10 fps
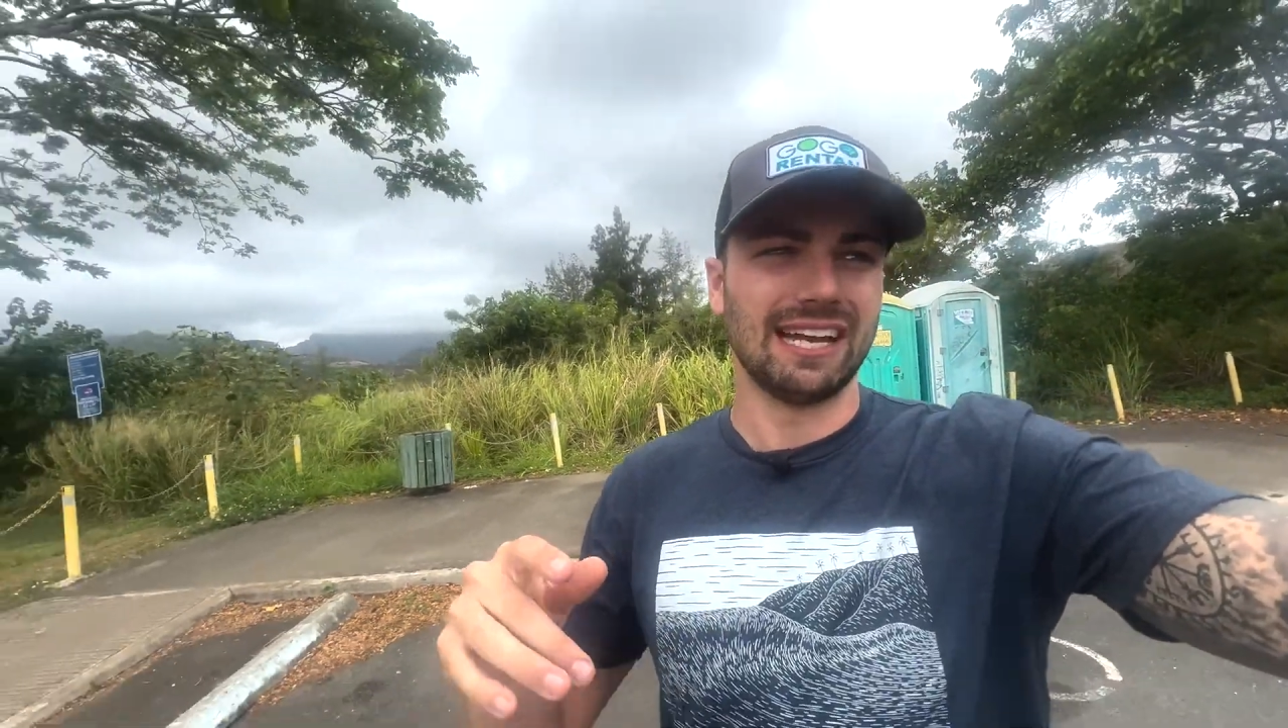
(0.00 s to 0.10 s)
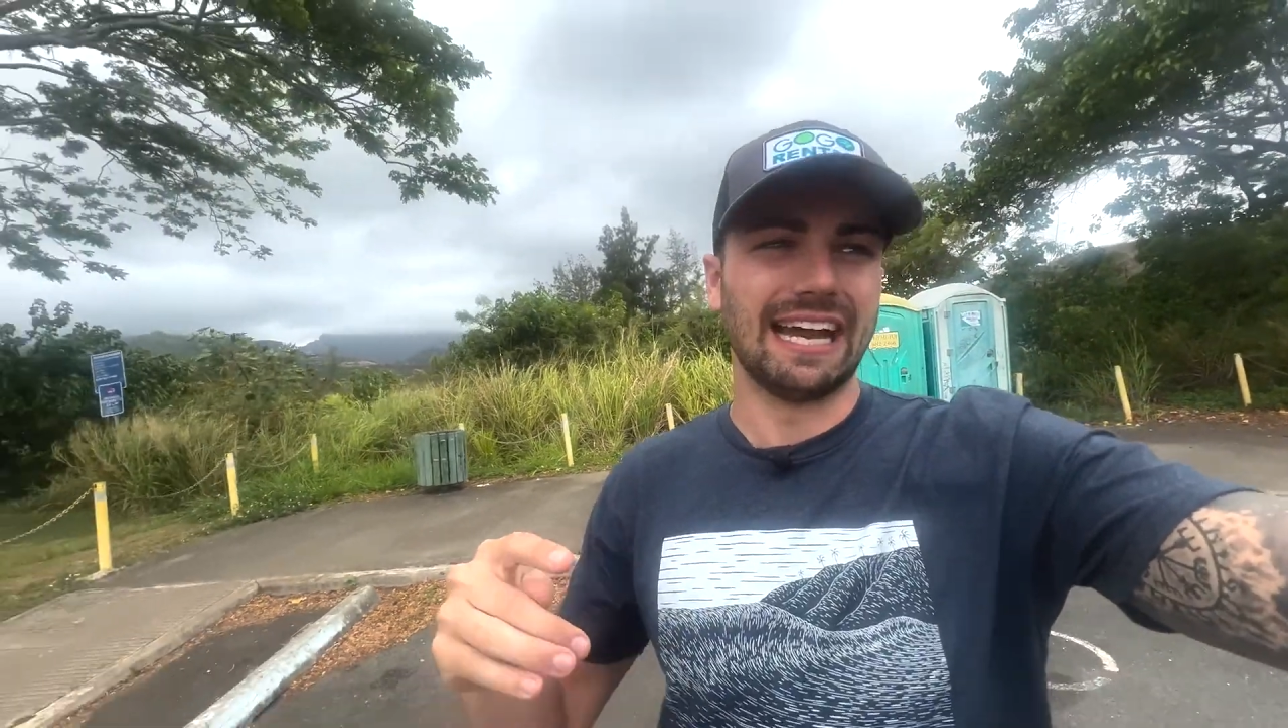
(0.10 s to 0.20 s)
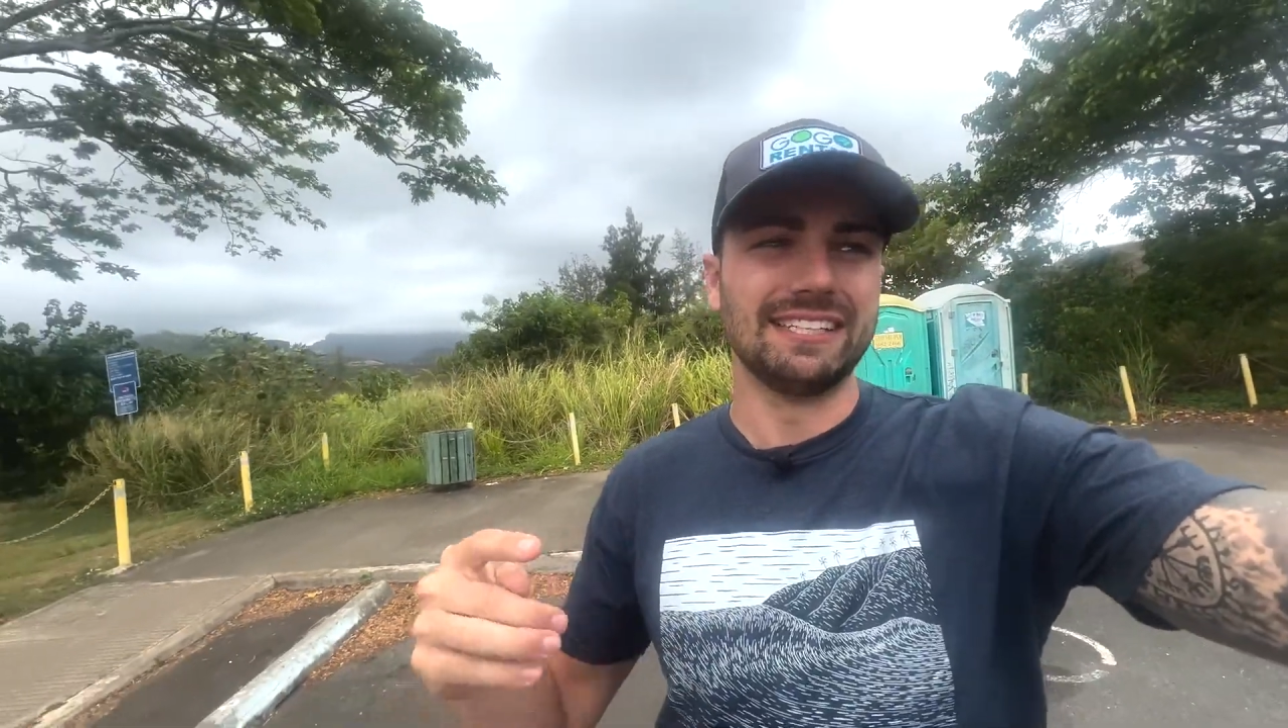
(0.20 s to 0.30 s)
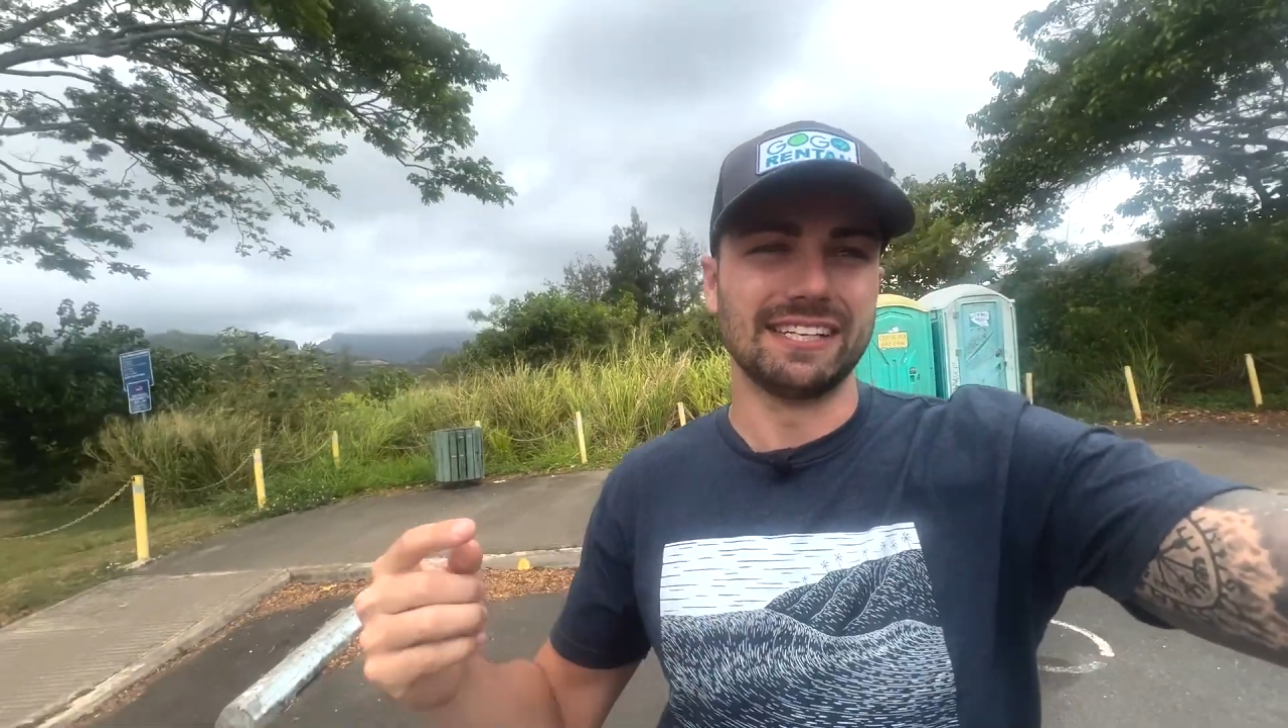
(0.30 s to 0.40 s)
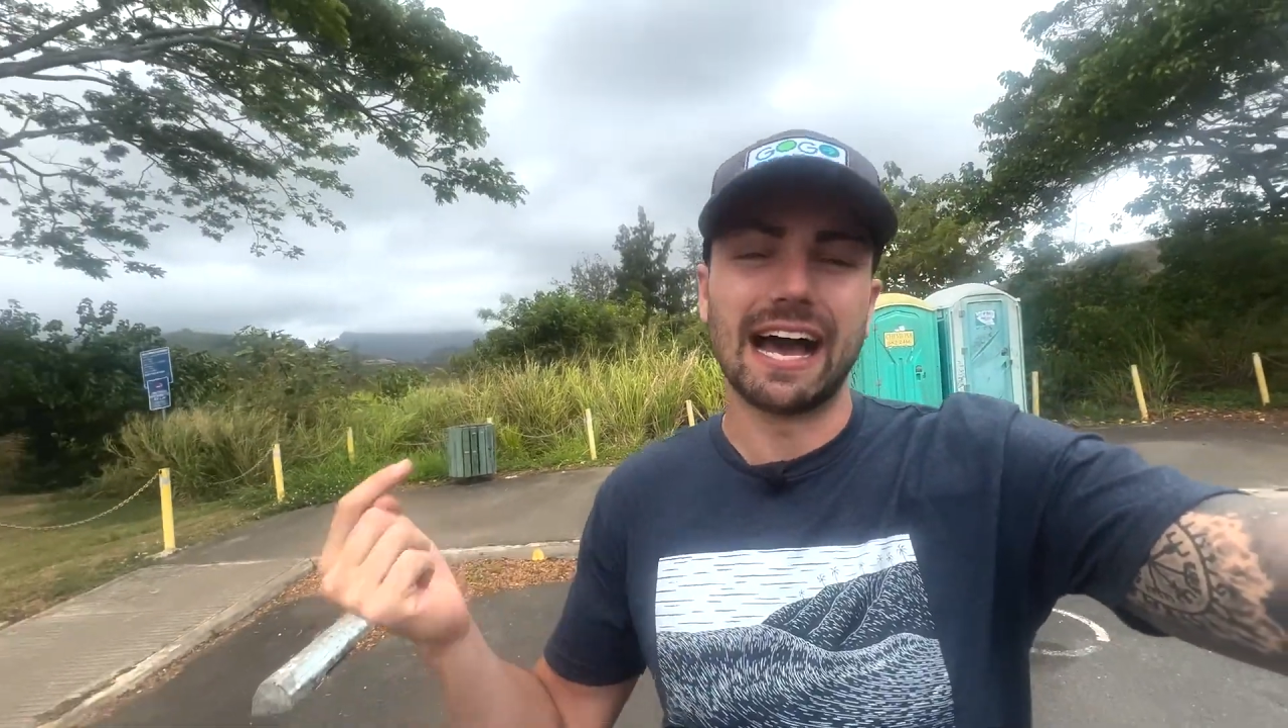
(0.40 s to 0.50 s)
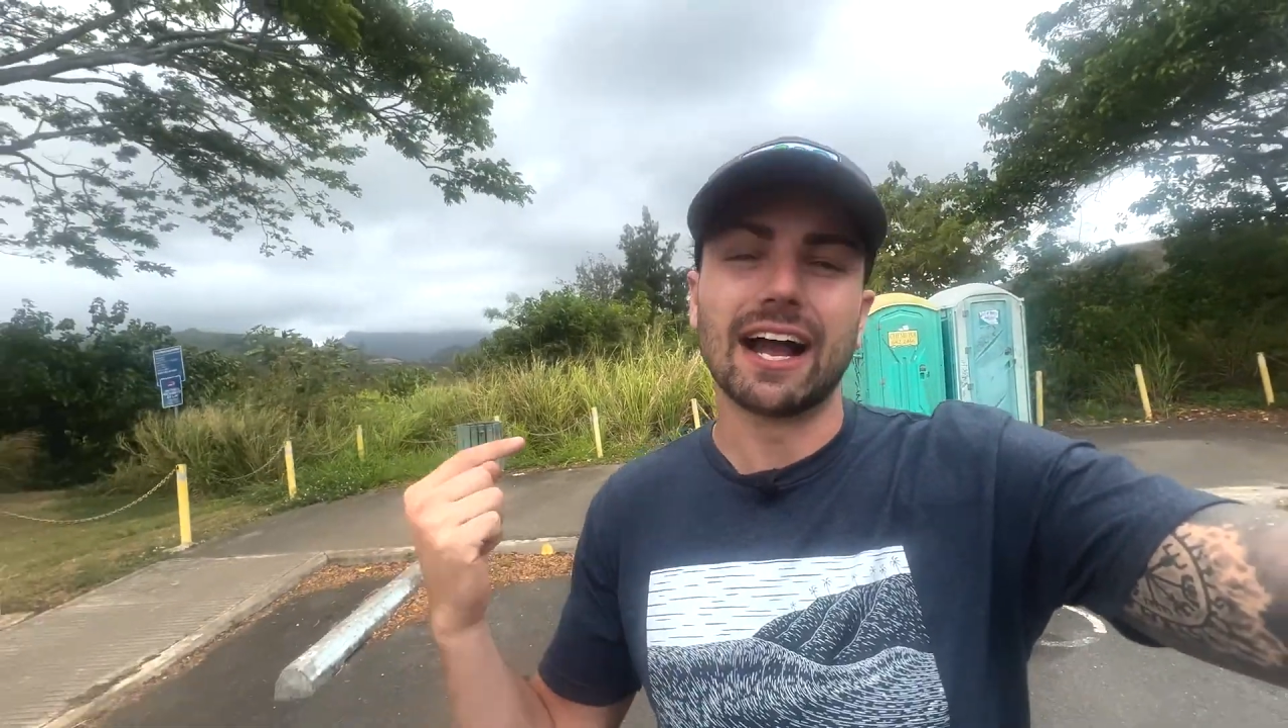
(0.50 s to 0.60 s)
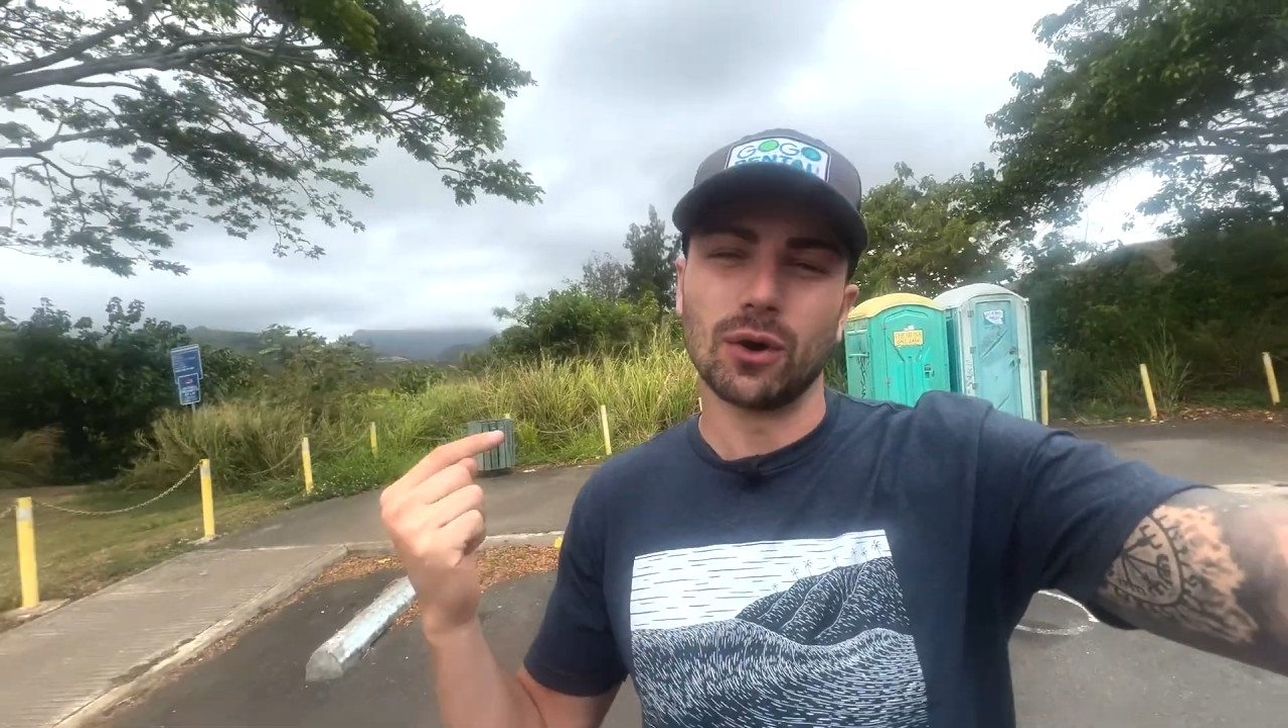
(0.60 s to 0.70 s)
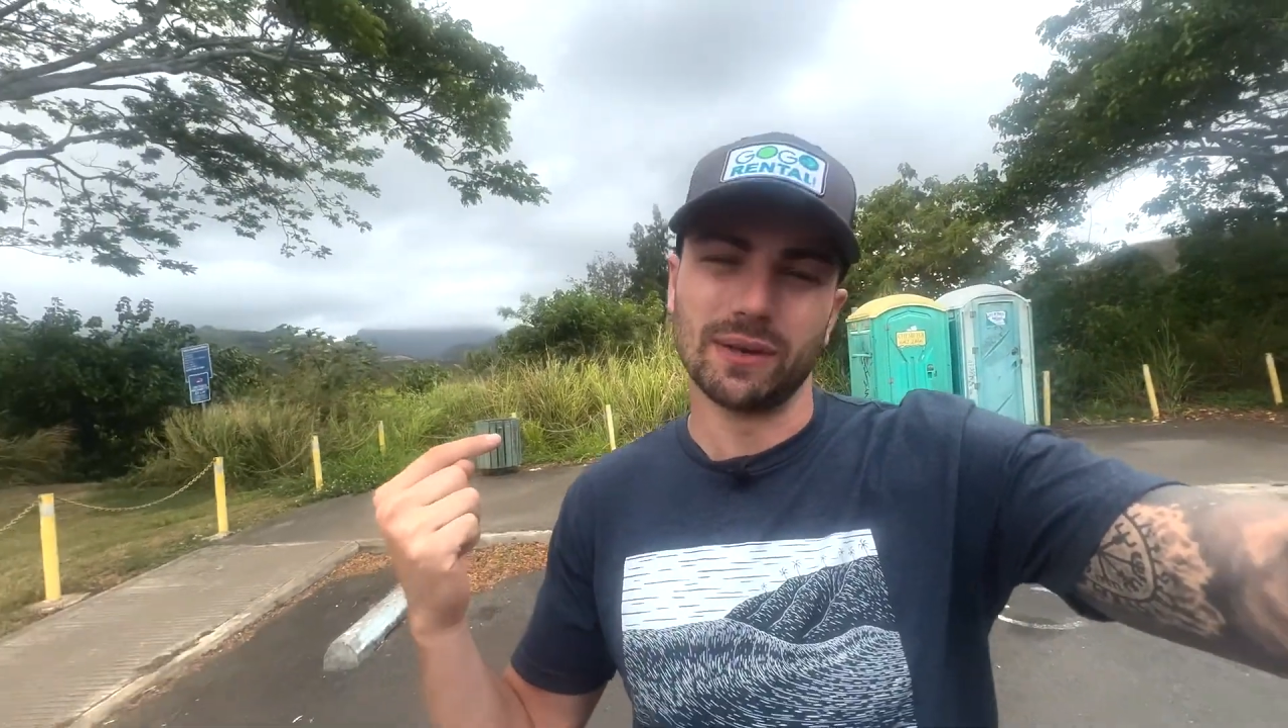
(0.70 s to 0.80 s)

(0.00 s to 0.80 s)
I did not go